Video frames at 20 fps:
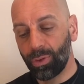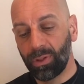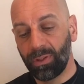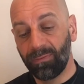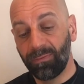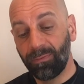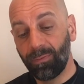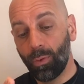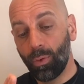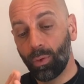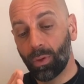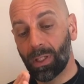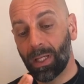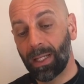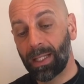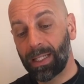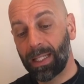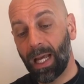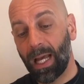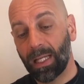the
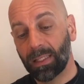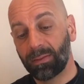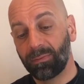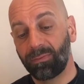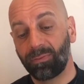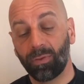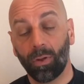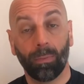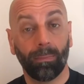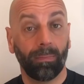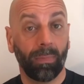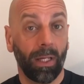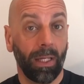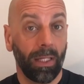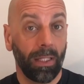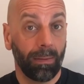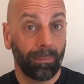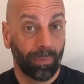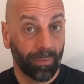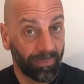fork cut from
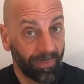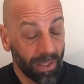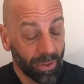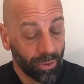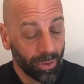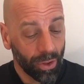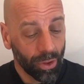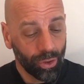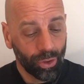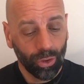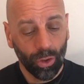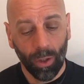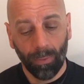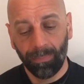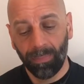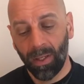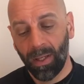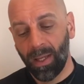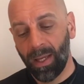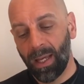a professional
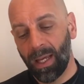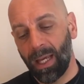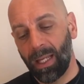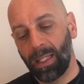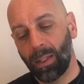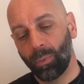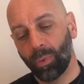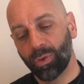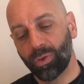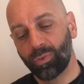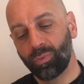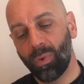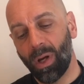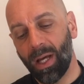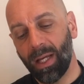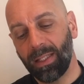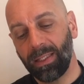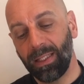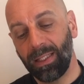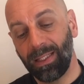shop, and I was
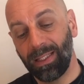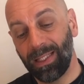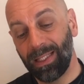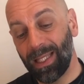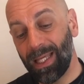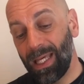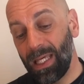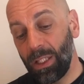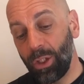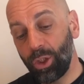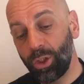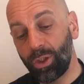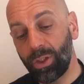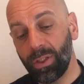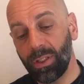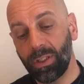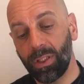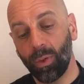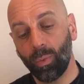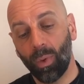riding the
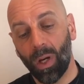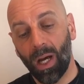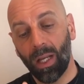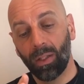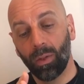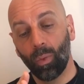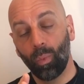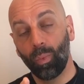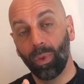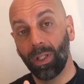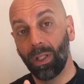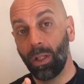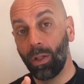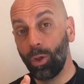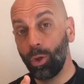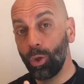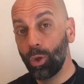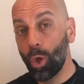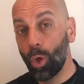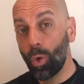H31 with
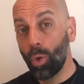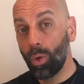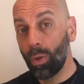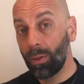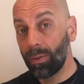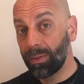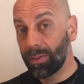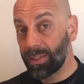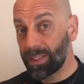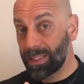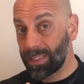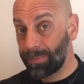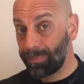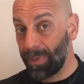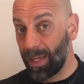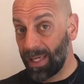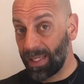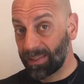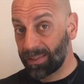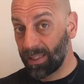no
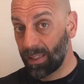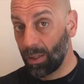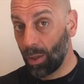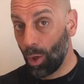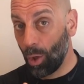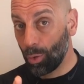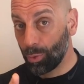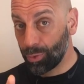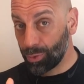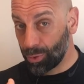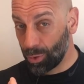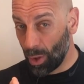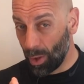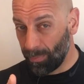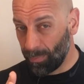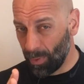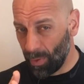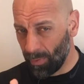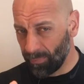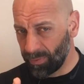spacer on
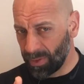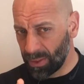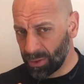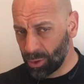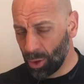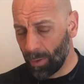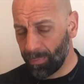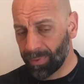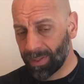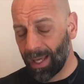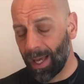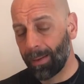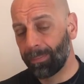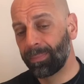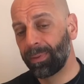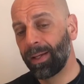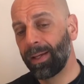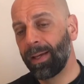top of the top cap.